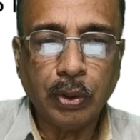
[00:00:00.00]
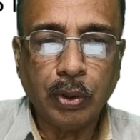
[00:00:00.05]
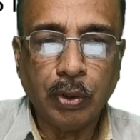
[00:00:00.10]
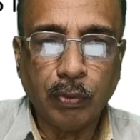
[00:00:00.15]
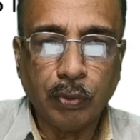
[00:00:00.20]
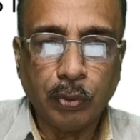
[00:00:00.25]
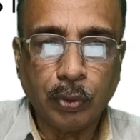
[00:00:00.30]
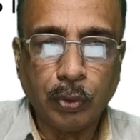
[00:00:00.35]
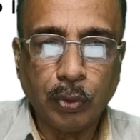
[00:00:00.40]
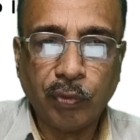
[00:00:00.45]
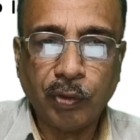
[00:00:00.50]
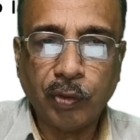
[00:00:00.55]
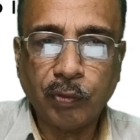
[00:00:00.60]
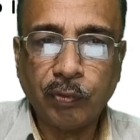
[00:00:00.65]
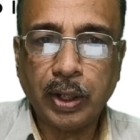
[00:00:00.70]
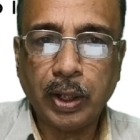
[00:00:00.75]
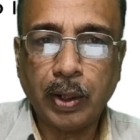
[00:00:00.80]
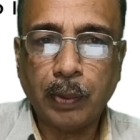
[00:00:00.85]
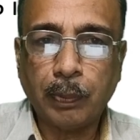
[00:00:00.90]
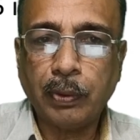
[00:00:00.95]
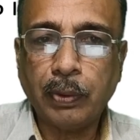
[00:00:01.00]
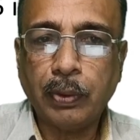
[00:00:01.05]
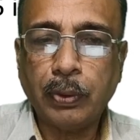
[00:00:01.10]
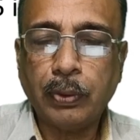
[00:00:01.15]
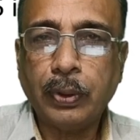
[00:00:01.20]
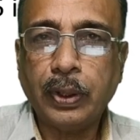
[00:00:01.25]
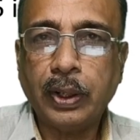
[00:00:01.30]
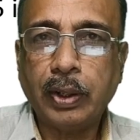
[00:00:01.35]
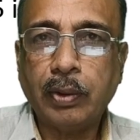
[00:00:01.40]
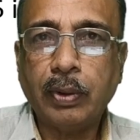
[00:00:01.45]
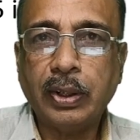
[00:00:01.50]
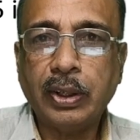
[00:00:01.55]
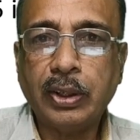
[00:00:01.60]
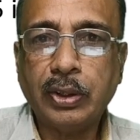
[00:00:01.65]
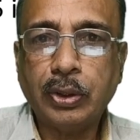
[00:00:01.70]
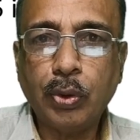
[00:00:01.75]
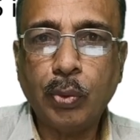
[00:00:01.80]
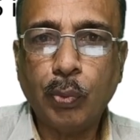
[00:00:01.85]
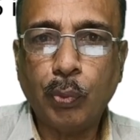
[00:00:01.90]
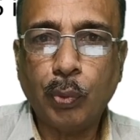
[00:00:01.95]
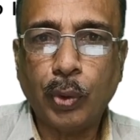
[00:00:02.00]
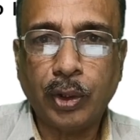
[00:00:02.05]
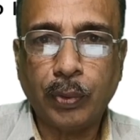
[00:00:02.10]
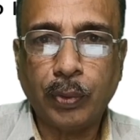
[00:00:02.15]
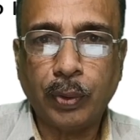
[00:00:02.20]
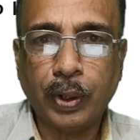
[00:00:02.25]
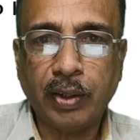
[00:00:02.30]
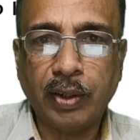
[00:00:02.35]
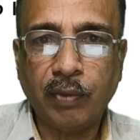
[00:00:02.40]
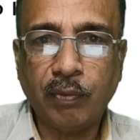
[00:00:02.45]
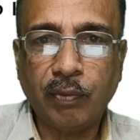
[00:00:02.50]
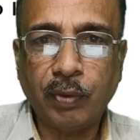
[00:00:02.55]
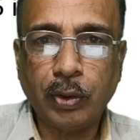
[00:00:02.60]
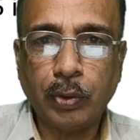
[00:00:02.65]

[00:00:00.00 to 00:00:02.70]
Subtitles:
250 upon 2 equals to 125.